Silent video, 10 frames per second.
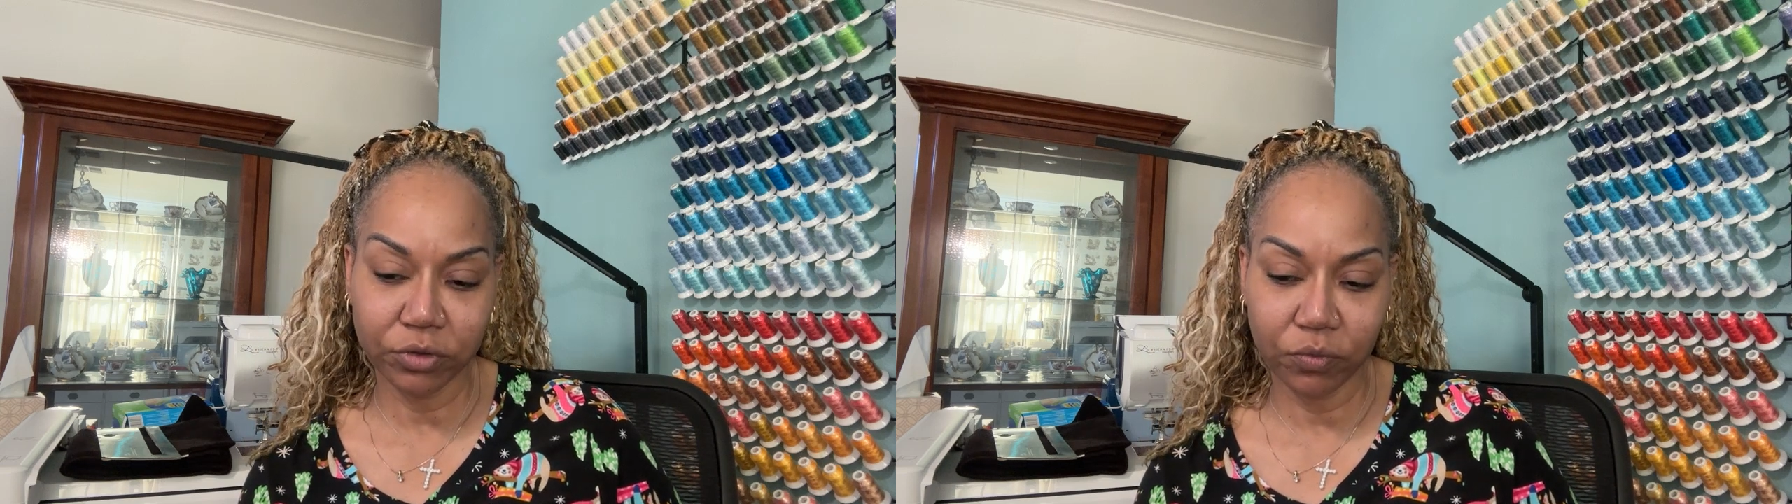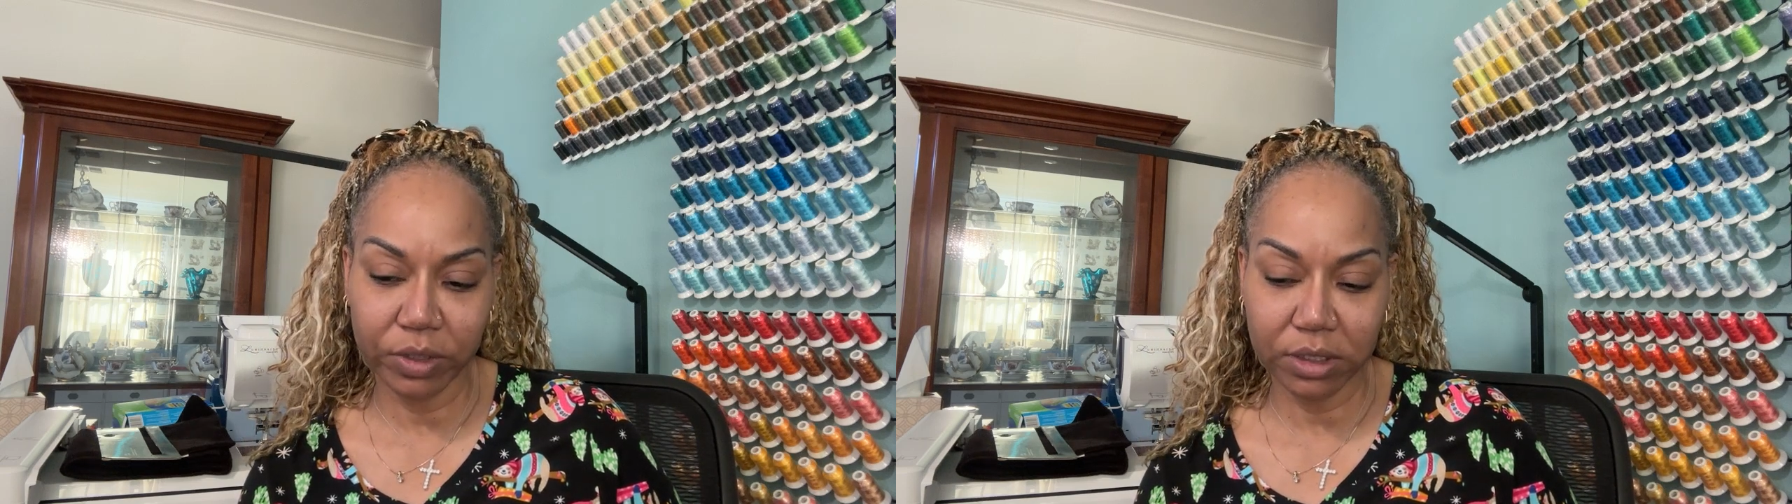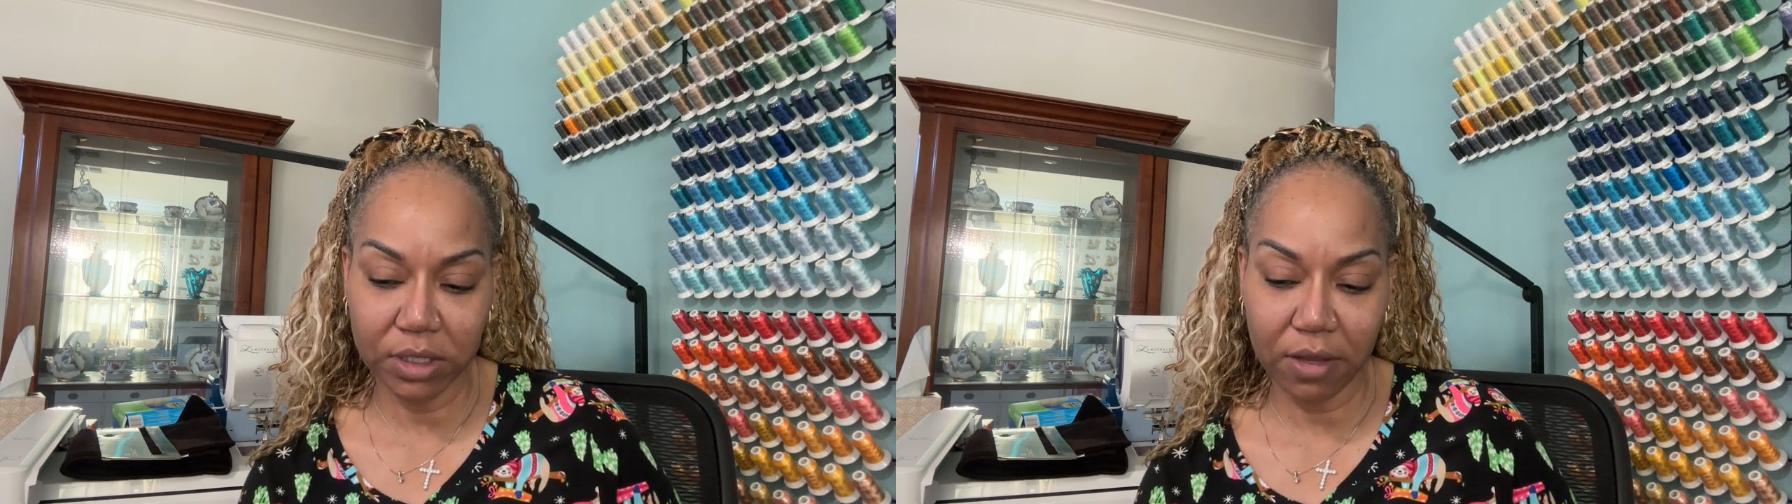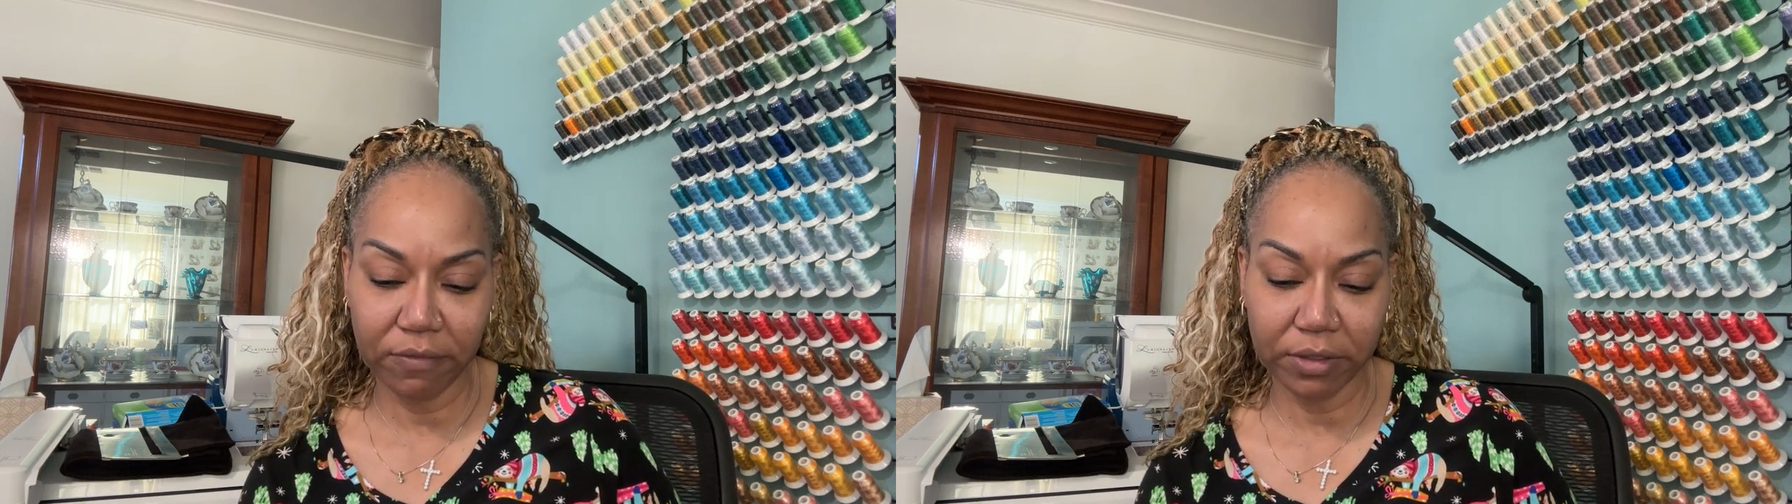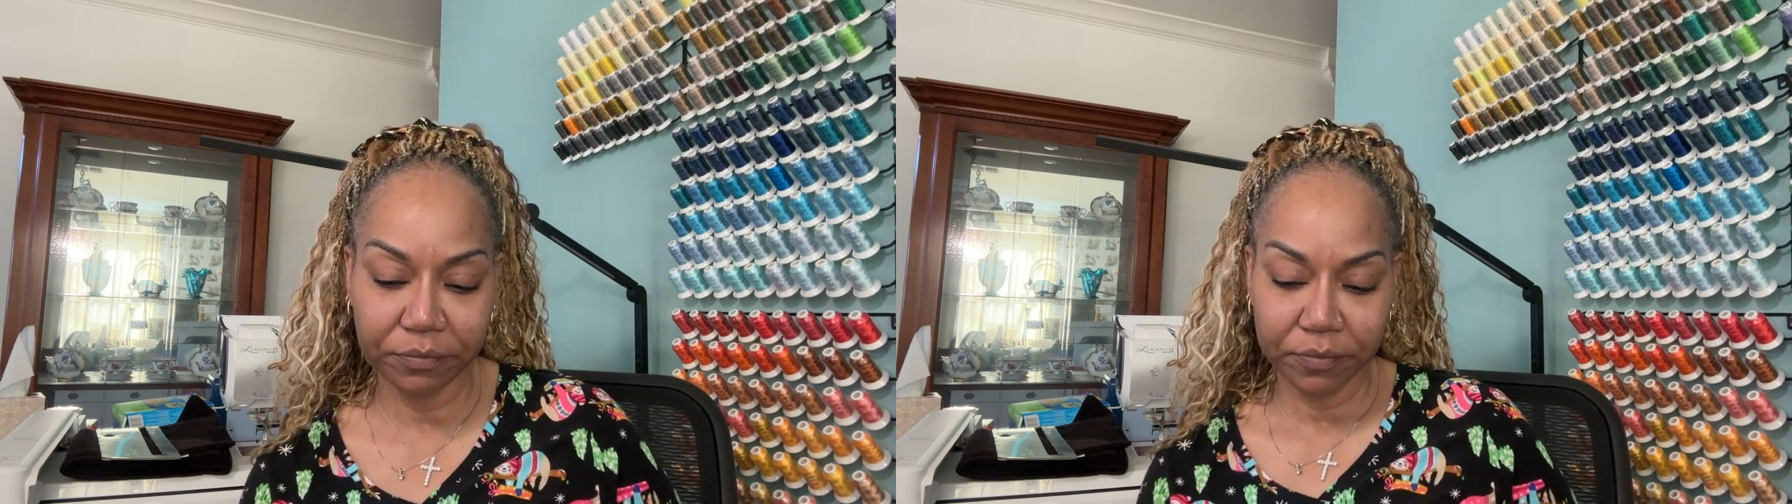
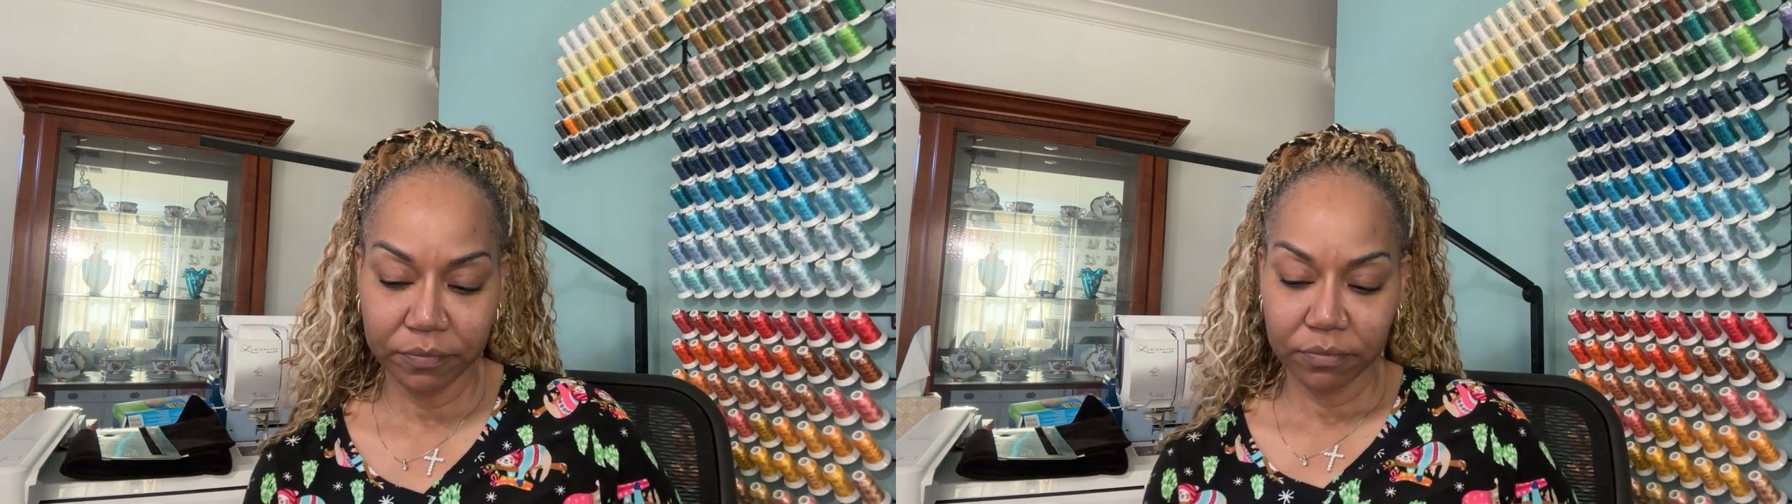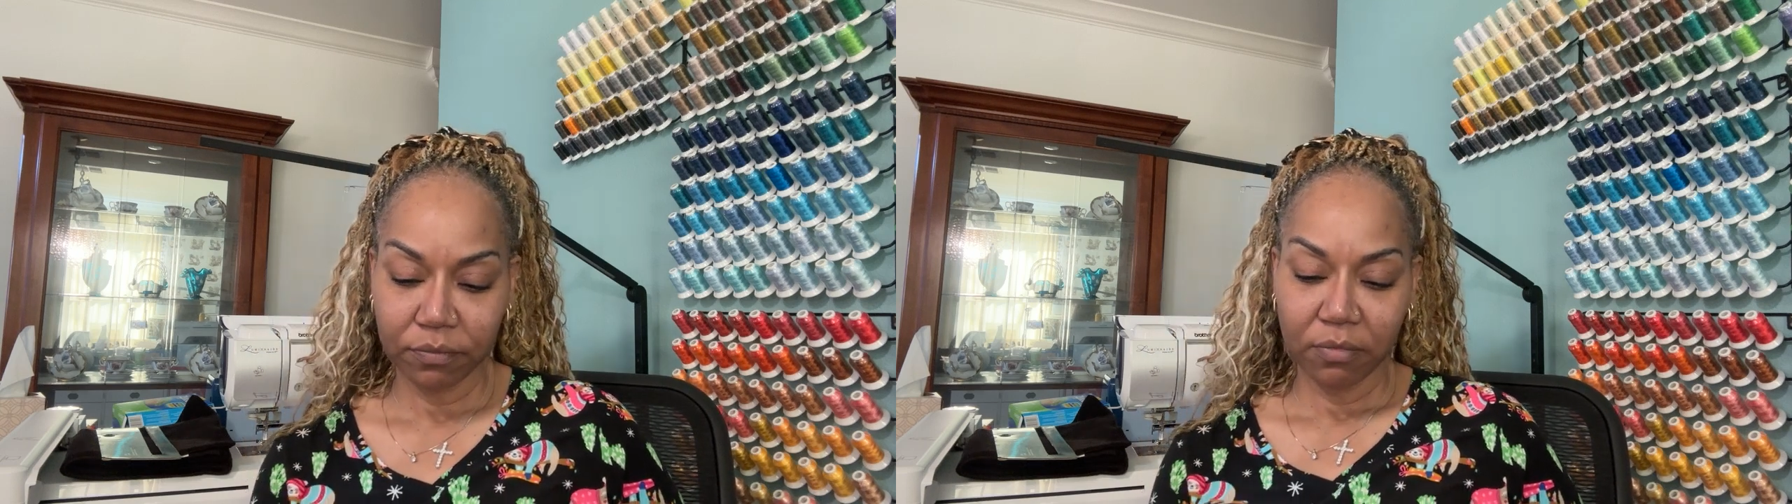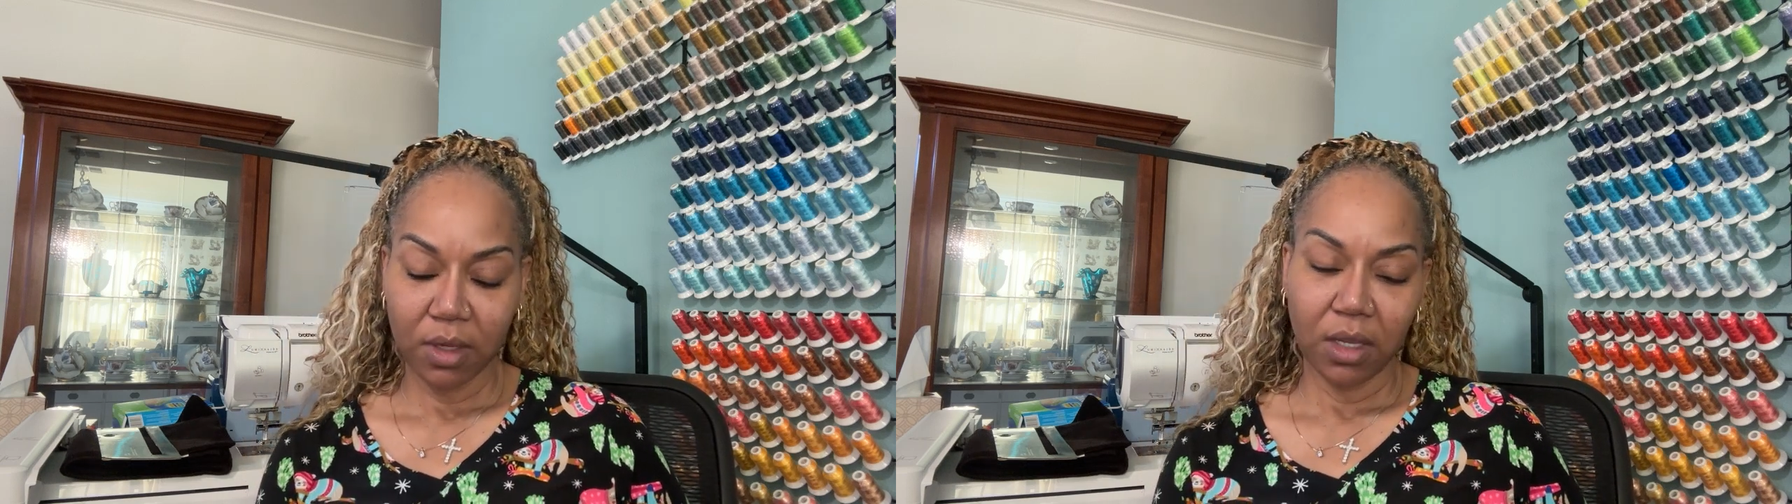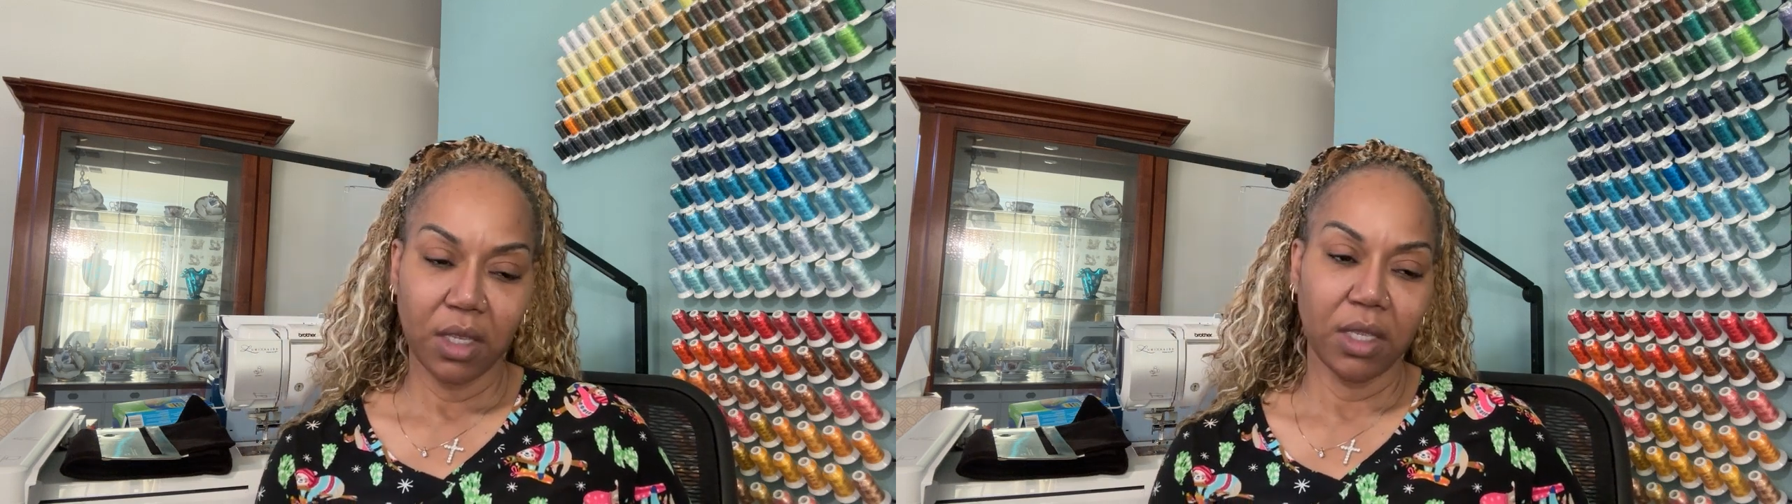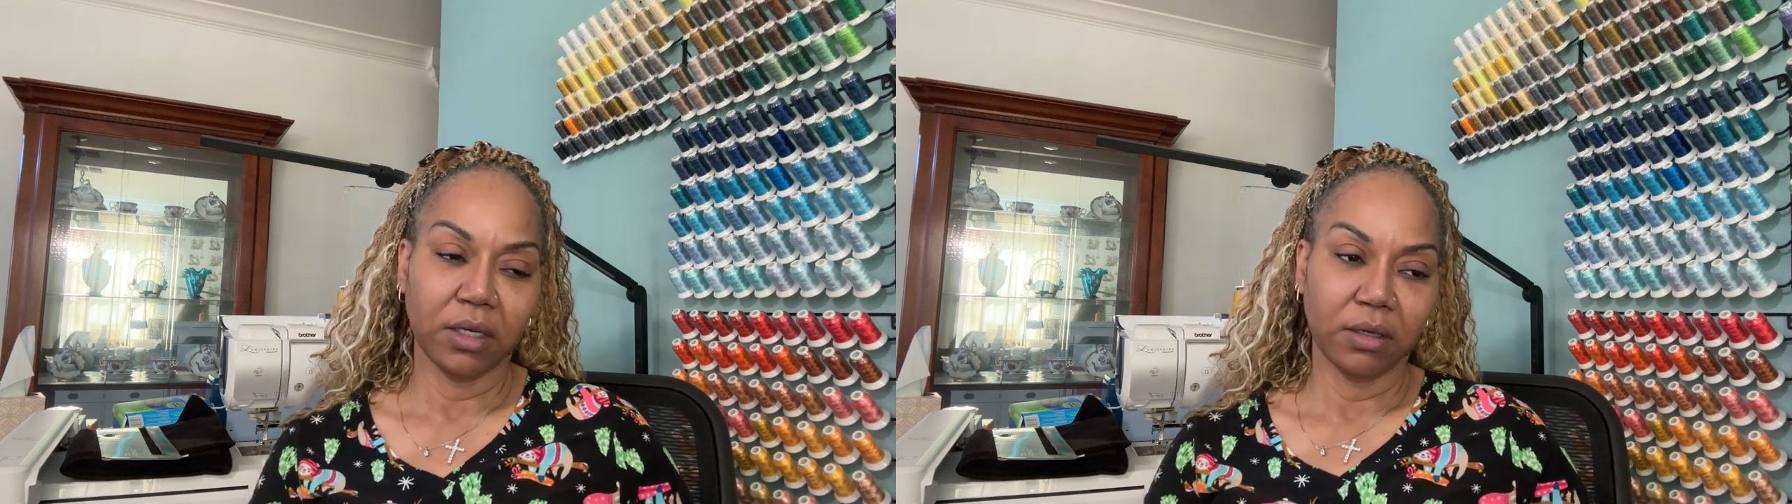27?
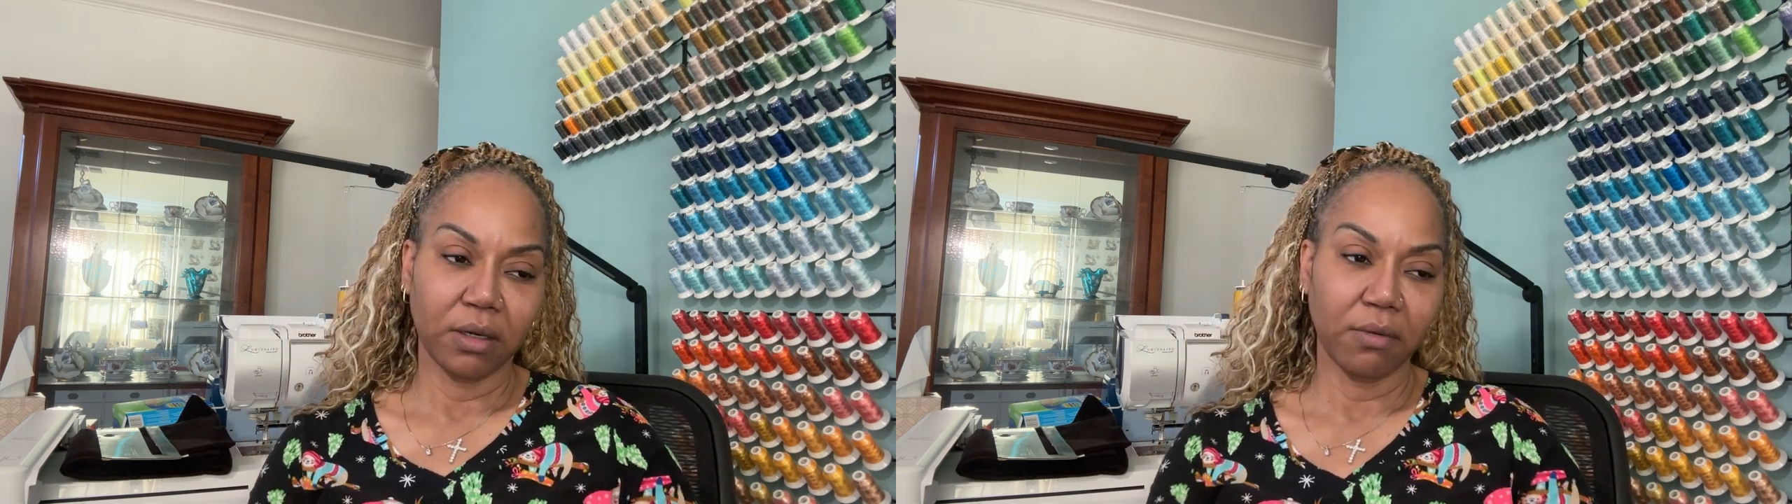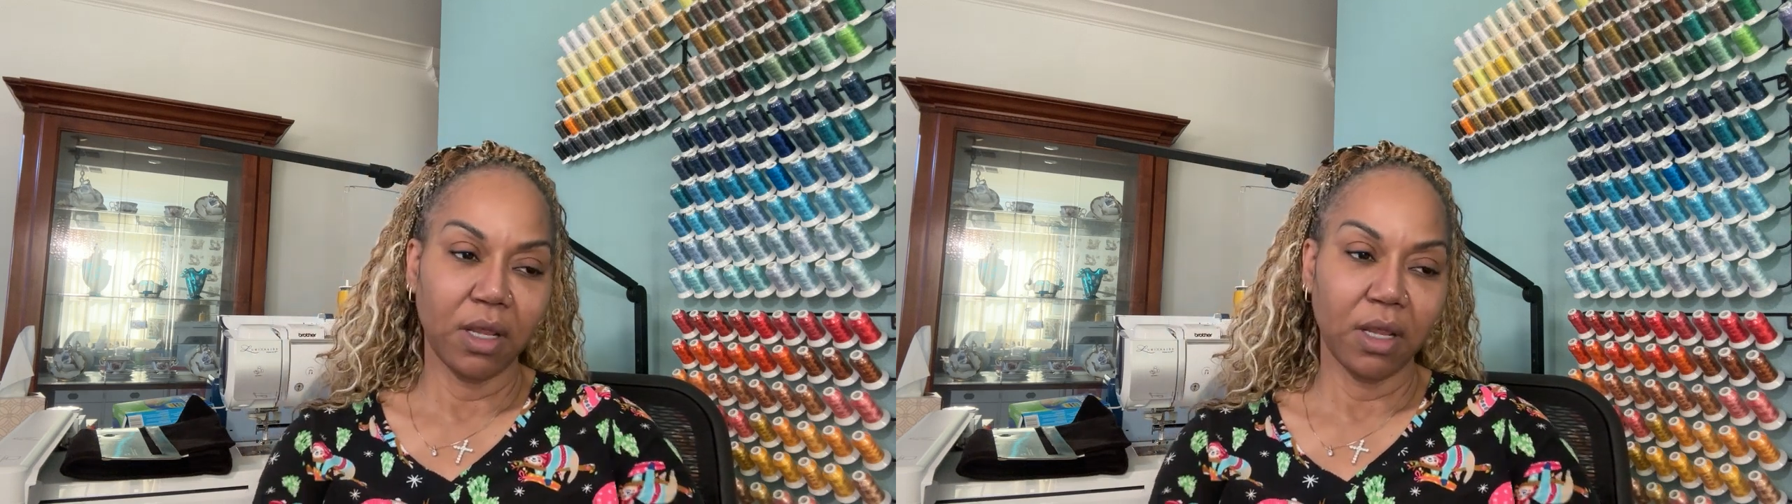And